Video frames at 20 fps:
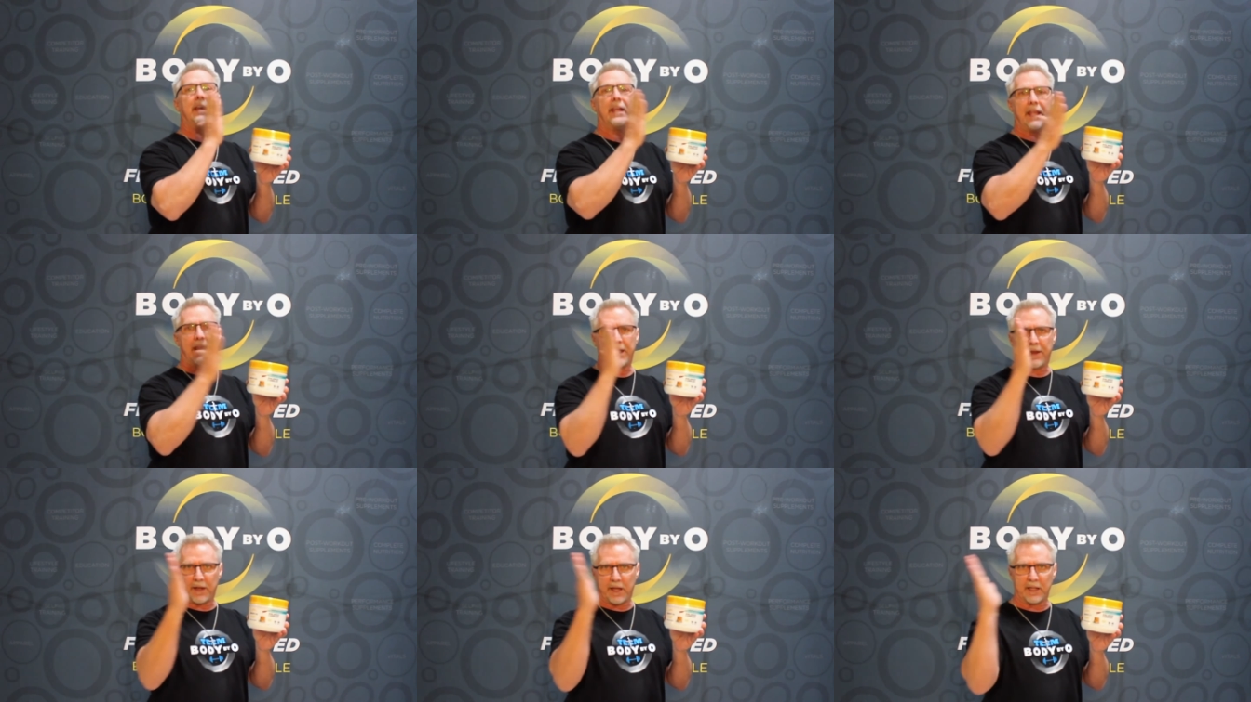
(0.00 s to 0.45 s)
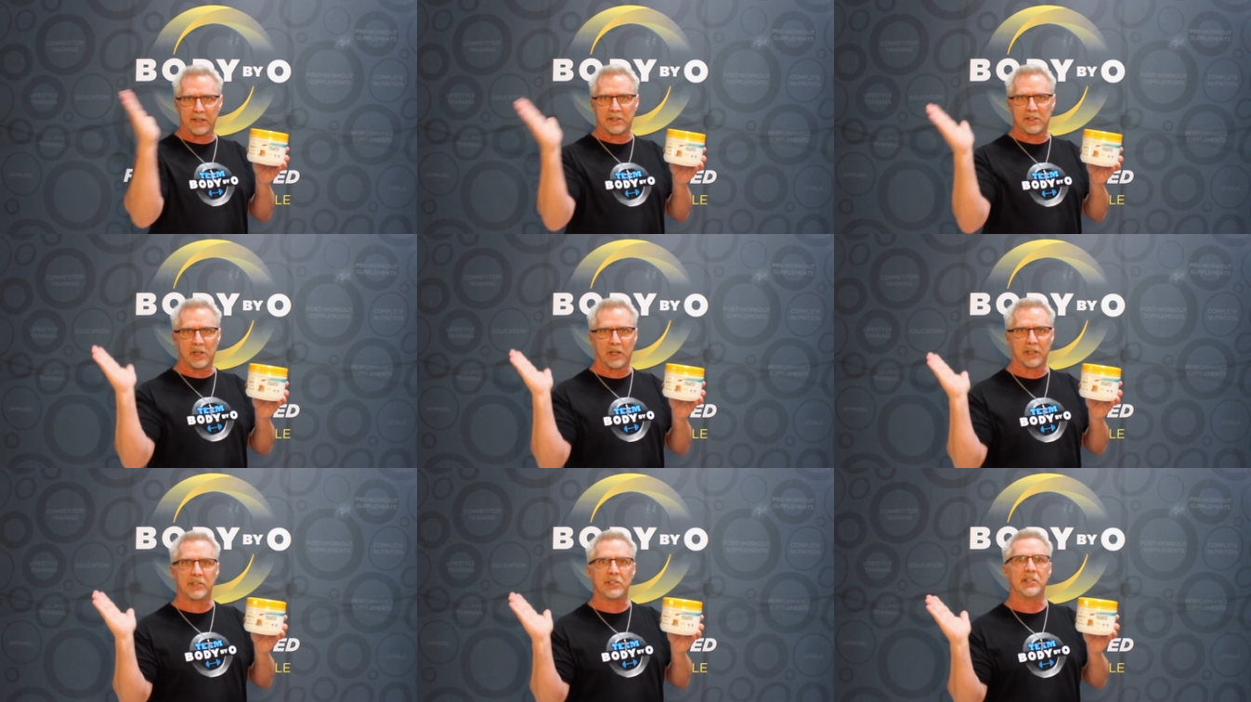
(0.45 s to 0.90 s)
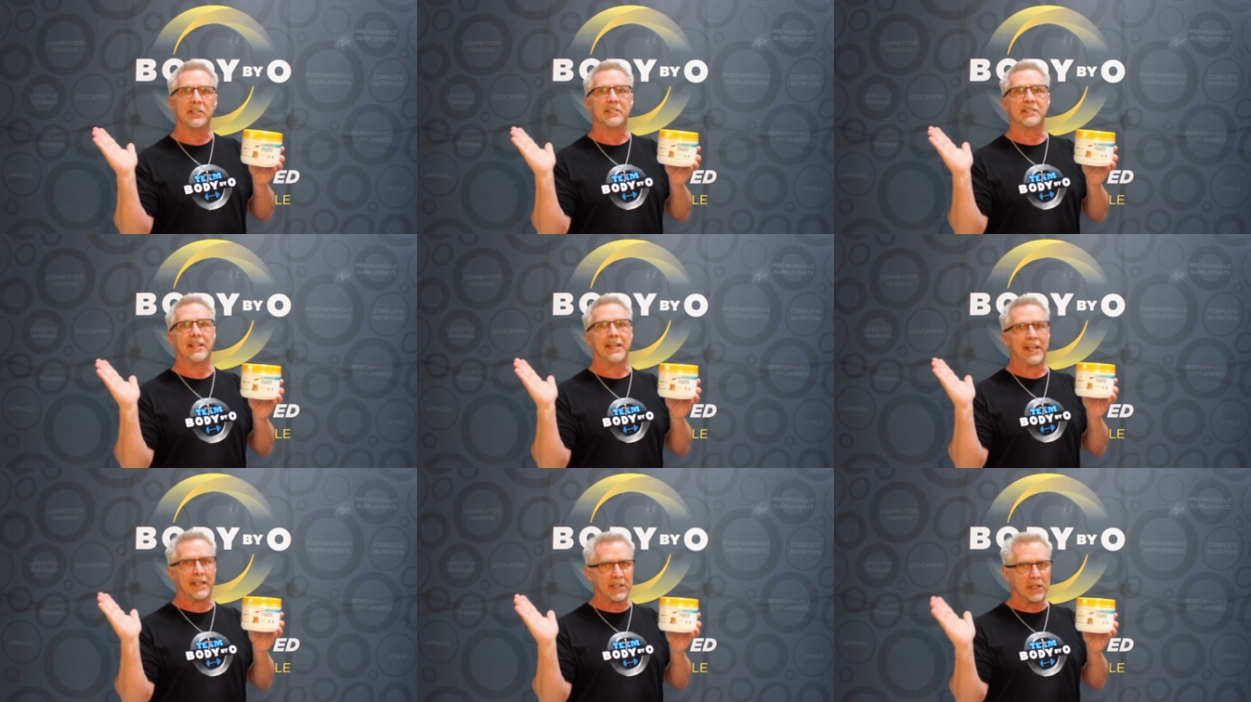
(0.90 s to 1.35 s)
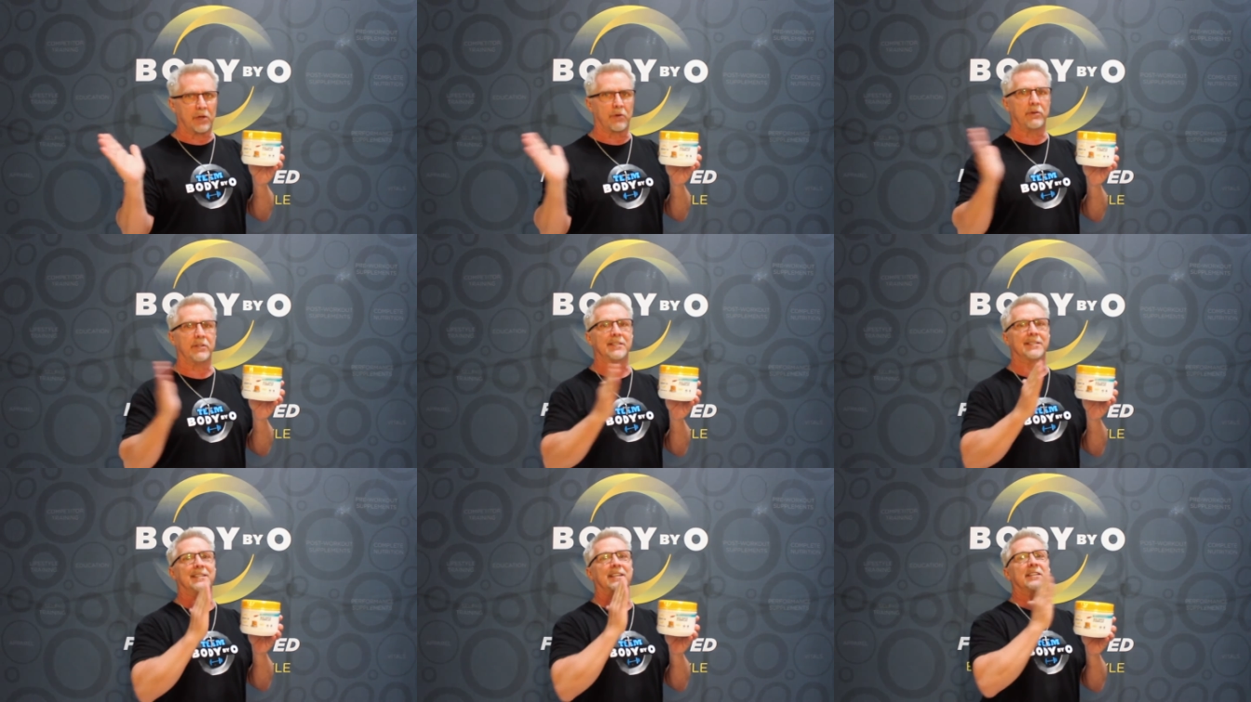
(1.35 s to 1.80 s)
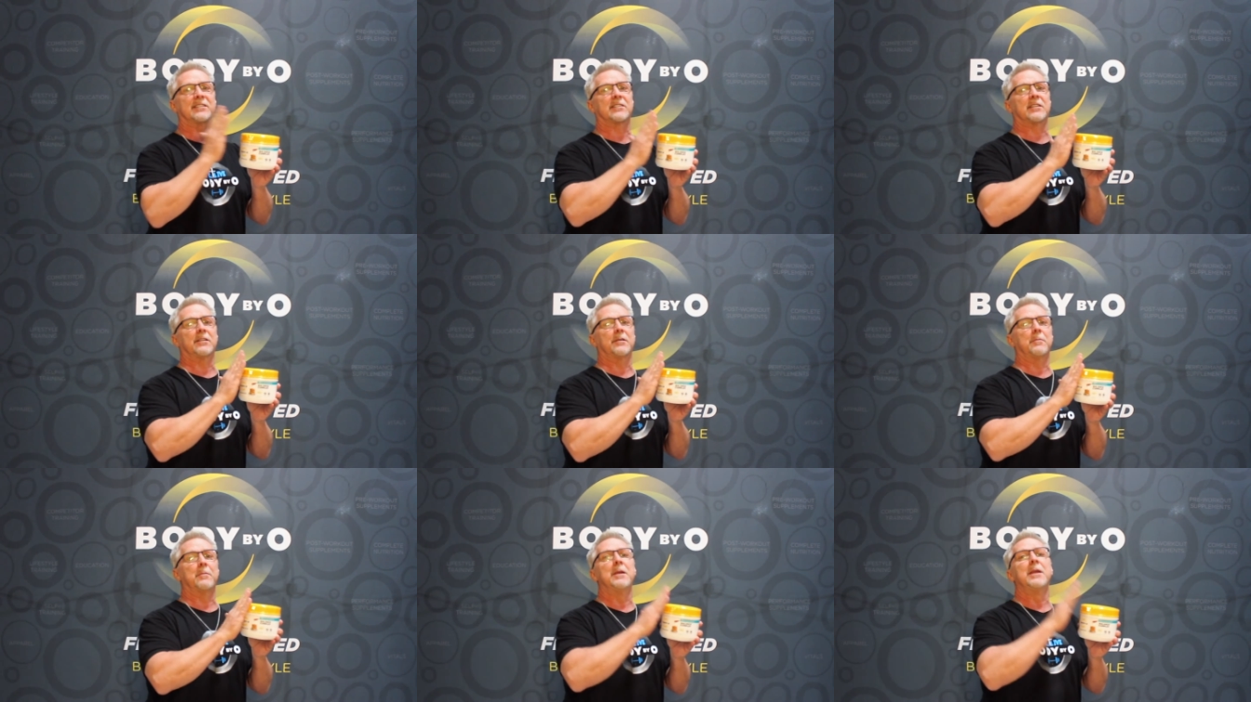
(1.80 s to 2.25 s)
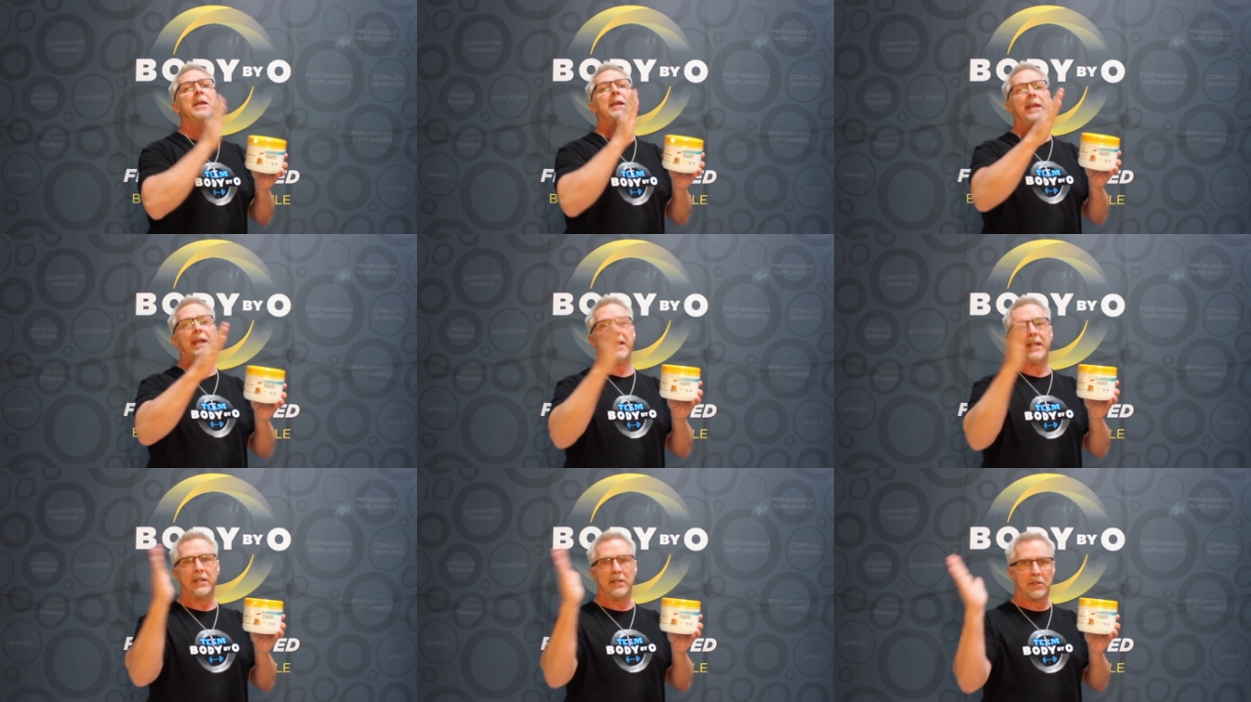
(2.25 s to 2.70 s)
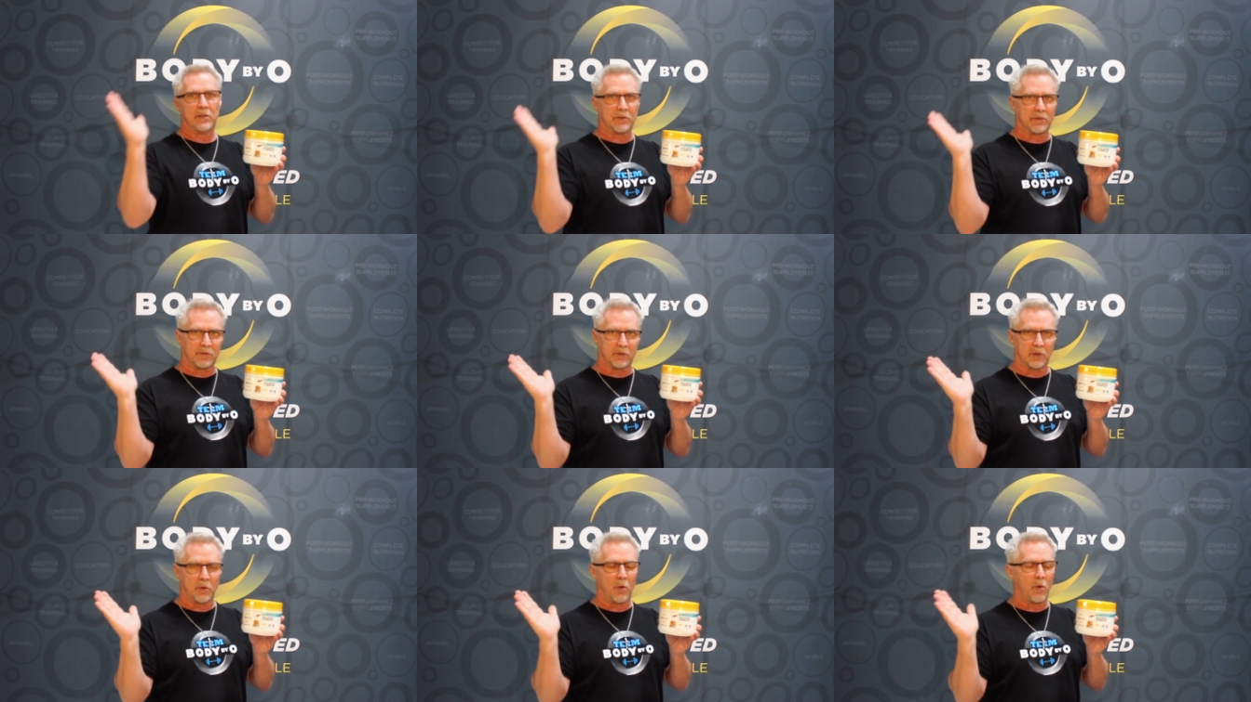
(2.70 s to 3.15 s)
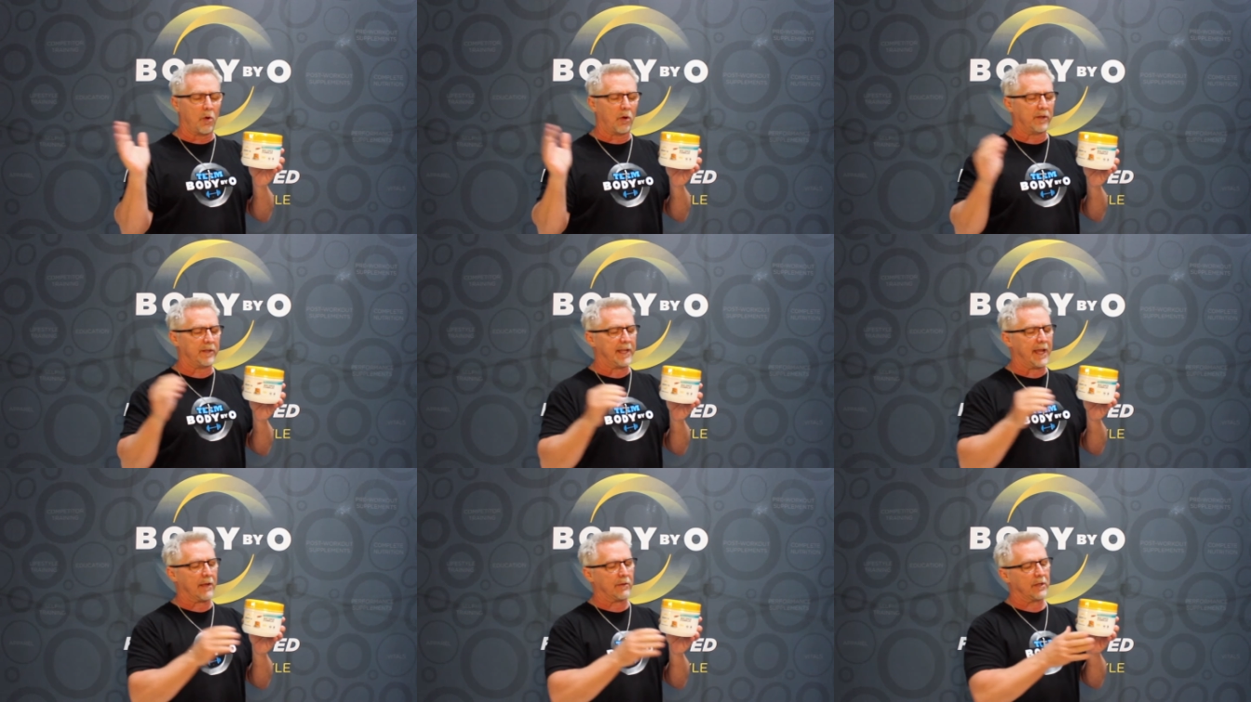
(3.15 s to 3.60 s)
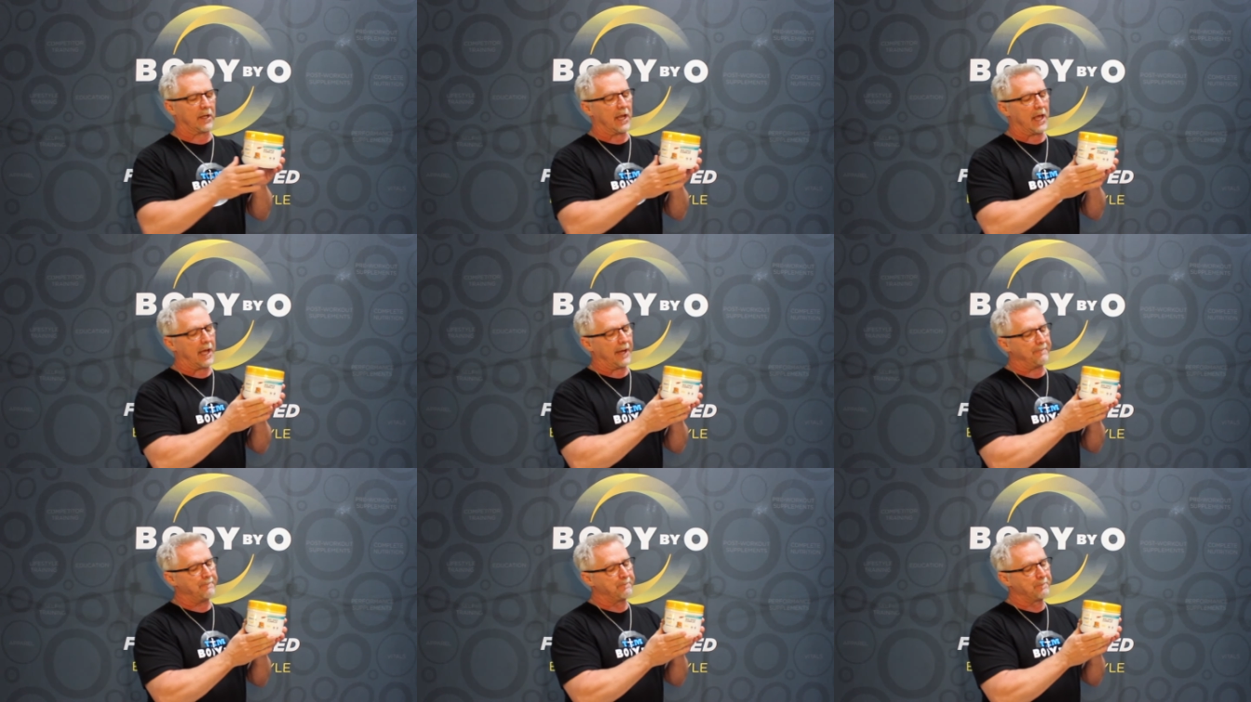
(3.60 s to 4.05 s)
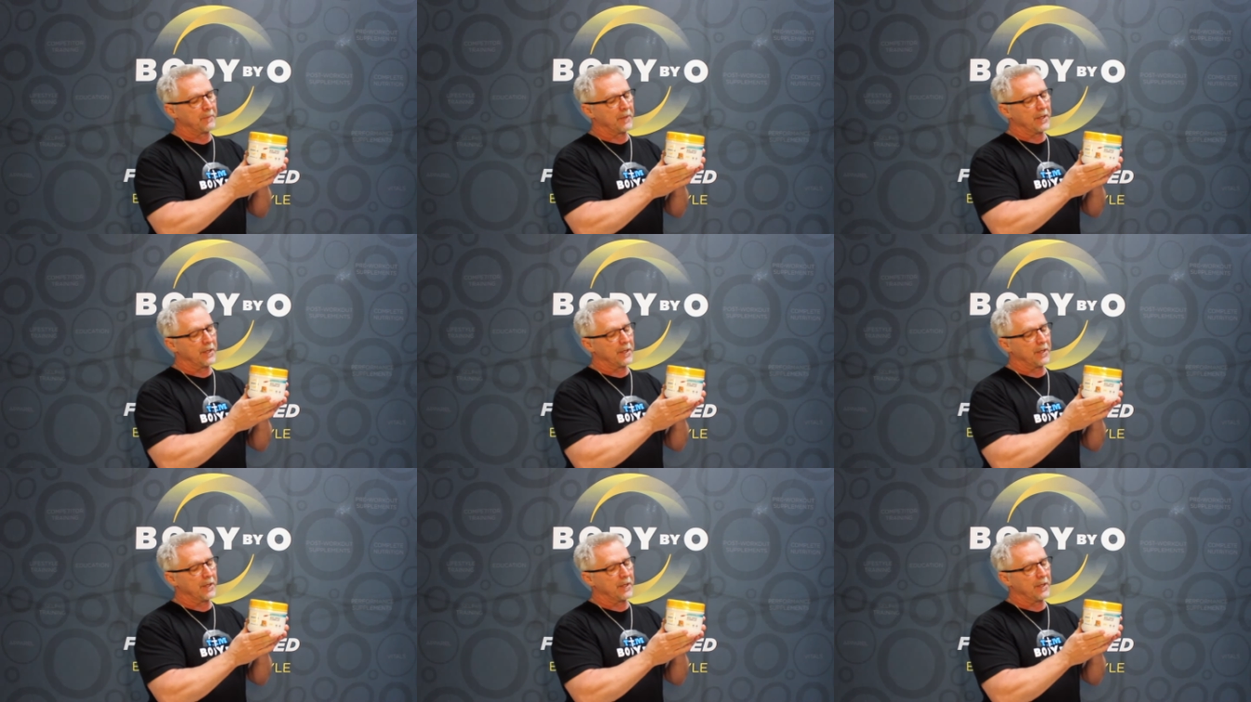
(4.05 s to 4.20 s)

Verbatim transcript: it touches the endocrine system and so on down the line.